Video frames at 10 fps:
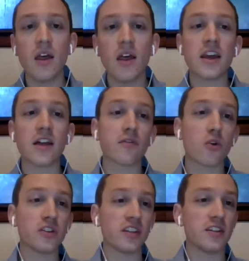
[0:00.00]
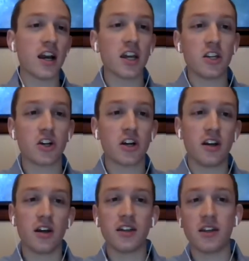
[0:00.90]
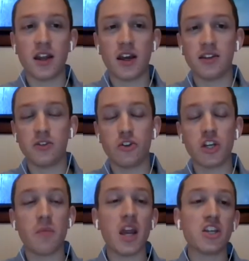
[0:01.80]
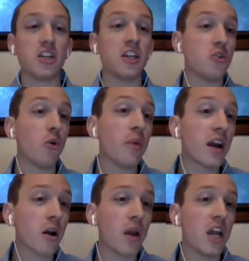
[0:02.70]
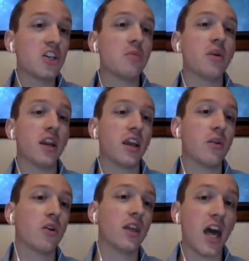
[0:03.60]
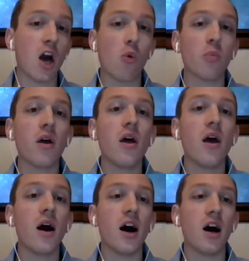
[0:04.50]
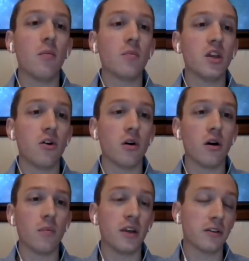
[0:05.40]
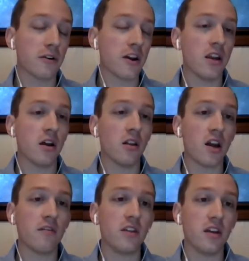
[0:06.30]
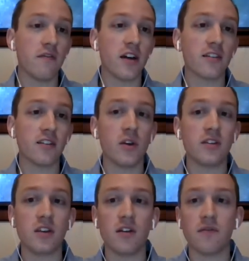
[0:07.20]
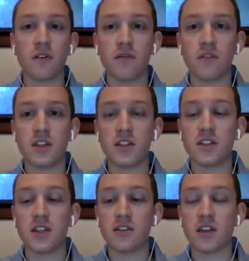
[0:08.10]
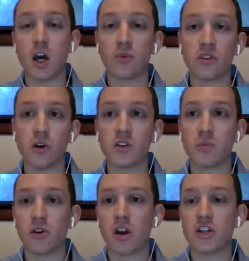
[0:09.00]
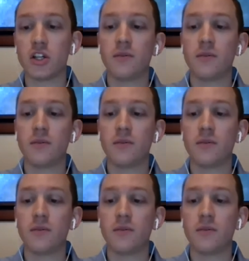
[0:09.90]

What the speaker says: Now, of course, it's not going to turn a Duchenne patient into a Becker patient, but it can really help ameliorate a lot of the effects that we see of the disease and help slow its progression.